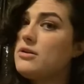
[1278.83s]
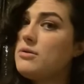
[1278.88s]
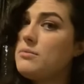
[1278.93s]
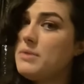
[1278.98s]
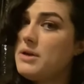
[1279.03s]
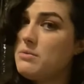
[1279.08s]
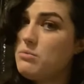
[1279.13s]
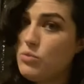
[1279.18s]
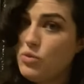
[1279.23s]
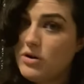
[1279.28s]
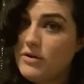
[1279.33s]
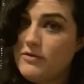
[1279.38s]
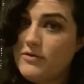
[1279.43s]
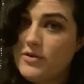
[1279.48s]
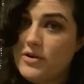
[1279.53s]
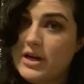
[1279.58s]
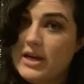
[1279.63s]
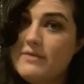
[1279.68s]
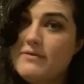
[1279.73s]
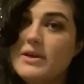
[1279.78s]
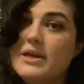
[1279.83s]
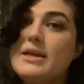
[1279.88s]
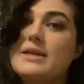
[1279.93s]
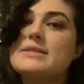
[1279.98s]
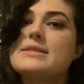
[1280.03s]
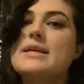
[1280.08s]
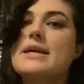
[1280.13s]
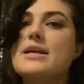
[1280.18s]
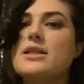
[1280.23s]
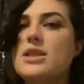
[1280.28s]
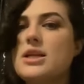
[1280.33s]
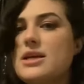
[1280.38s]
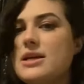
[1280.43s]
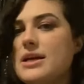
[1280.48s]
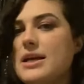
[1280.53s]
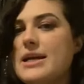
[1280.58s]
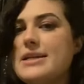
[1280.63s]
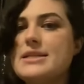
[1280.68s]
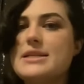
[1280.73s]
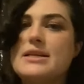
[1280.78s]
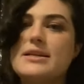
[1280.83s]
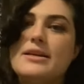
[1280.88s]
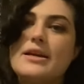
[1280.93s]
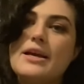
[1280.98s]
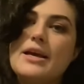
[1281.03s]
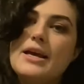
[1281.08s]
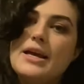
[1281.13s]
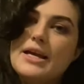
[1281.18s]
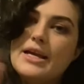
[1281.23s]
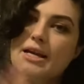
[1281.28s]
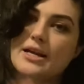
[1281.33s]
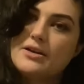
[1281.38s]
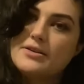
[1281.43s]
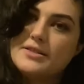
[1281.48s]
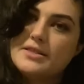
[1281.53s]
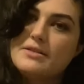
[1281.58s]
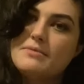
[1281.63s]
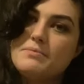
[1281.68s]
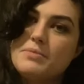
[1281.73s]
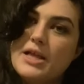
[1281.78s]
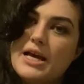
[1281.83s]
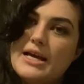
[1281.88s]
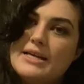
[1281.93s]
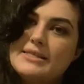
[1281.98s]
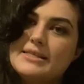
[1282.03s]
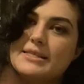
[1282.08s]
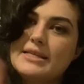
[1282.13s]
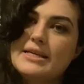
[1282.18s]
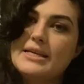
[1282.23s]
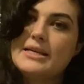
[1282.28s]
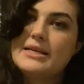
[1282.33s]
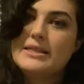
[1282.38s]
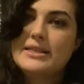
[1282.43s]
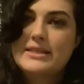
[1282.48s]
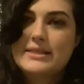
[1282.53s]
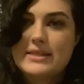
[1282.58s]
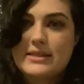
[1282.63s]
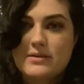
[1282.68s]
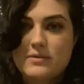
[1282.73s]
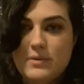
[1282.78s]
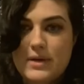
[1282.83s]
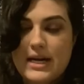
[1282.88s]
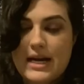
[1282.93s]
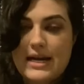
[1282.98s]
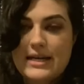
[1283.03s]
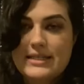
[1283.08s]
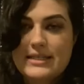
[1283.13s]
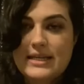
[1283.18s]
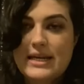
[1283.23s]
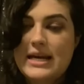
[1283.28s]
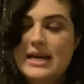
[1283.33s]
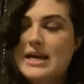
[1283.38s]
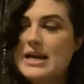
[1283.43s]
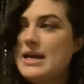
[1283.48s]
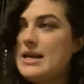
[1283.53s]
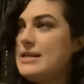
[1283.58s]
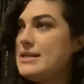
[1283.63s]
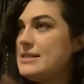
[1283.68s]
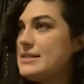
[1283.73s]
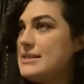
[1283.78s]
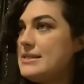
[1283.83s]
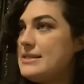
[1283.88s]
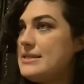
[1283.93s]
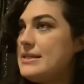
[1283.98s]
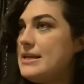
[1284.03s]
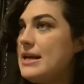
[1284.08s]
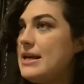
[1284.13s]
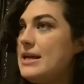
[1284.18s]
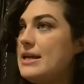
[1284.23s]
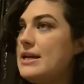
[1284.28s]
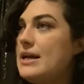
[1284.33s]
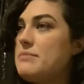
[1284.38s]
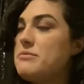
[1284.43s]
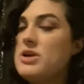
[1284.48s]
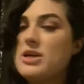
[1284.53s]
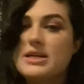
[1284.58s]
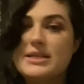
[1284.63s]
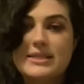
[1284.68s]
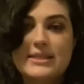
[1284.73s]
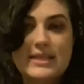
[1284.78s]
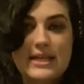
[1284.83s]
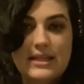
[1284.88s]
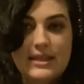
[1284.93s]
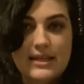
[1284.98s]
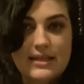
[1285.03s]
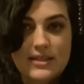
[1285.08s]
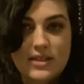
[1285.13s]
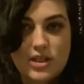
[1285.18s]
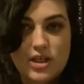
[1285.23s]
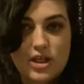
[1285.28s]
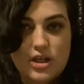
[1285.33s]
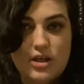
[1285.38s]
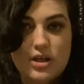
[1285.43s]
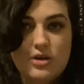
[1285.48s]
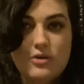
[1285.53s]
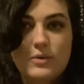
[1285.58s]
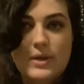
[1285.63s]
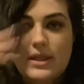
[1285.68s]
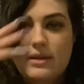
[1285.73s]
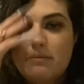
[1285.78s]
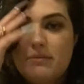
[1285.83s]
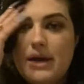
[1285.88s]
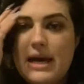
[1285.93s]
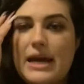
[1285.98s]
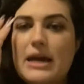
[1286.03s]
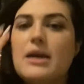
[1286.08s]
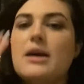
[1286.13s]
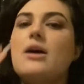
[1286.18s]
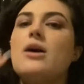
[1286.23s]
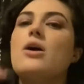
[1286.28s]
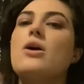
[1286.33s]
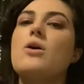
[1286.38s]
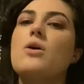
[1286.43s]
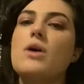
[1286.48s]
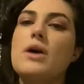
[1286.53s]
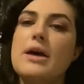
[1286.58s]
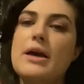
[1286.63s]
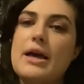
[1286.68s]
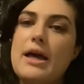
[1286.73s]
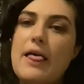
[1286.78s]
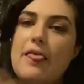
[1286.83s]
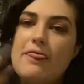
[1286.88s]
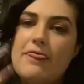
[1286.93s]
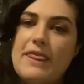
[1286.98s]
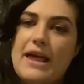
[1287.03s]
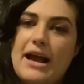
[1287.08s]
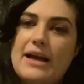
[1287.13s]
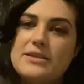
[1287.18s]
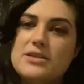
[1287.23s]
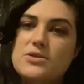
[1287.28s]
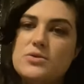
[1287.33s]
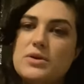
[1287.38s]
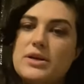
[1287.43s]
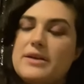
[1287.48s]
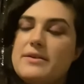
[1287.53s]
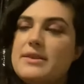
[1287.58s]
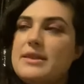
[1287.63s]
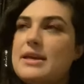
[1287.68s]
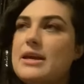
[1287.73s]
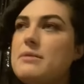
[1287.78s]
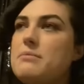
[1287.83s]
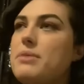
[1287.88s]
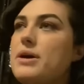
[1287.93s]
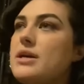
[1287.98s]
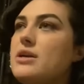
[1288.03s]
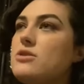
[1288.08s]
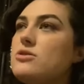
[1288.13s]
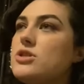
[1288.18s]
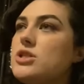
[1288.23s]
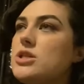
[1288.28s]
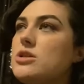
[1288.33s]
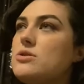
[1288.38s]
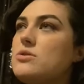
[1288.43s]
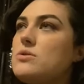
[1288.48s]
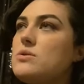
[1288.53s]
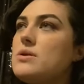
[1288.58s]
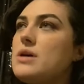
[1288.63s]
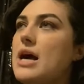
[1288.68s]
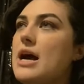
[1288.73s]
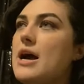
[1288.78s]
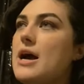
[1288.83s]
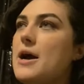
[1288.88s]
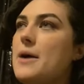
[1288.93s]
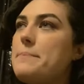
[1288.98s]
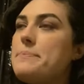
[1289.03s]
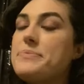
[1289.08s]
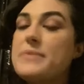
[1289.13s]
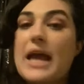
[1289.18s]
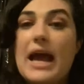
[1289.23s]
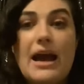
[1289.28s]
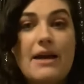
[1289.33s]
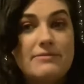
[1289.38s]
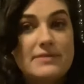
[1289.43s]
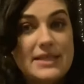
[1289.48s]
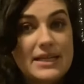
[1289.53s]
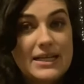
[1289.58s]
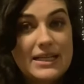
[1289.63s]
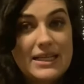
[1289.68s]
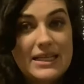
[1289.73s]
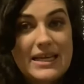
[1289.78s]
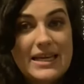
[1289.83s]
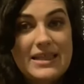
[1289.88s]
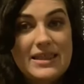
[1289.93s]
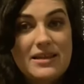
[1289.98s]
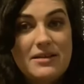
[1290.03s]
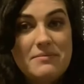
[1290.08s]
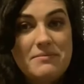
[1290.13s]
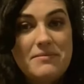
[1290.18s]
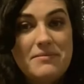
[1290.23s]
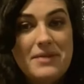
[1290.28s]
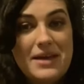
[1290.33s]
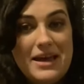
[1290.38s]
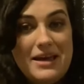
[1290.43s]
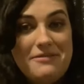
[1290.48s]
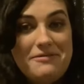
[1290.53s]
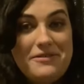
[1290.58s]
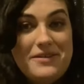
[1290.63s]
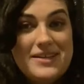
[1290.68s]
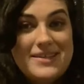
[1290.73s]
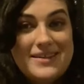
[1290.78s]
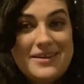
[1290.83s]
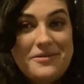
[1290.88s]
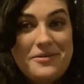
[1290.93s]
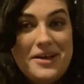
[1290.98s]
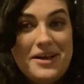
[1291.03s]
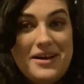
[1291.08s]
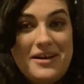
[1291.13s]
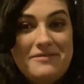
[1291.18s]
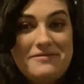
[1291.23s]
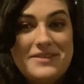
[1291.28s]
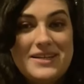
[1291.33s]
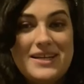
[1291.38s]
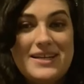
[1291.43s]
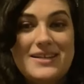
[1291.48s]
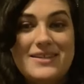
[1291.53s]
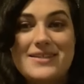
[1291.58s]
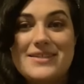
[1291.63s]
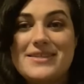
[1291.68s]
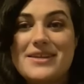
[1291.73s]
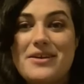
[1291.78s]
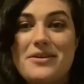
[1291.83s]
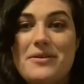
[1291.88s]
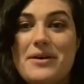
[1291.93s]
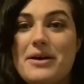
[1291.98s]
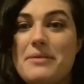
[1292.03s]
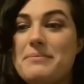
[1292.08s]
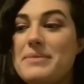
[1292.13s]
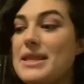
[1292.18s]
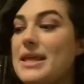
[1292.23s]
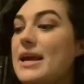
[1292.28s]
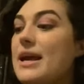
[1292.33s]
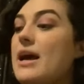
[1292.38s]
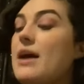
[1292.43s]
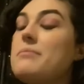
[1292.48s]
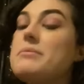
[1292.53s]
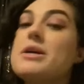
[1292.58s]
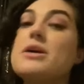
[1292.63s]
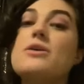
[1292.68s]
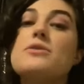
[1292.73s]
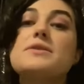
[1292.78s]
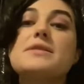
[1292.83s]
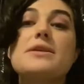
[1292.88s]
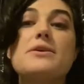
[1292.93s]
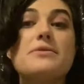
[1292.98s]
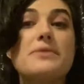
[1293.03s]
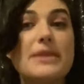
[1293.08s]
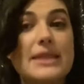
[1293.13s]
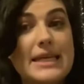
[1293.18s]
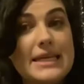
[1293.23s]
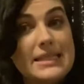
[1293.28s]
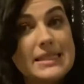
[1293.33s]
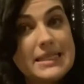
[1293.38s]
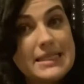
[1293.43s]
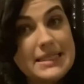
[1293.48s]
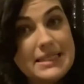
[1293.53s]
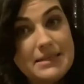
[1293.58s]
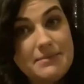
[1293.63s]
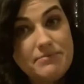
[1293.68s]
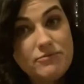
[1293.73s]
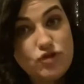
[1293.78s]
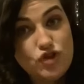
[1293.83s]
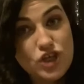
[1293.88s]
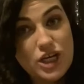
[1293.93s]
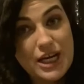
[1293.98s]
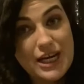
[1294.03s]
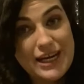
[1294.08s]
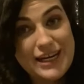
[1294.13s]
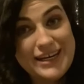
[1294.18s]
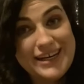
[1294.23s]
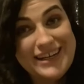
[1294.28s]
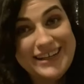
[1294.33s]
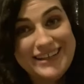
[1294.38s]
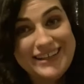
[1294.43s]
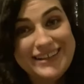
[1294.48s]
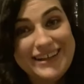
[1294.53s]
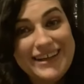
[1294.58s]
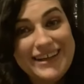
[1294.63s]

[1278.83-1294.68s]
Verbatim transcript: a little bit more forgiving. It's like, look, I did, here's the blessing. This is what I did. This is, and I'm going to send this to you in the mail that sort of thing. But you do um, have to clean them every so often. So I'll be like, I'm gonna go soak these in some gin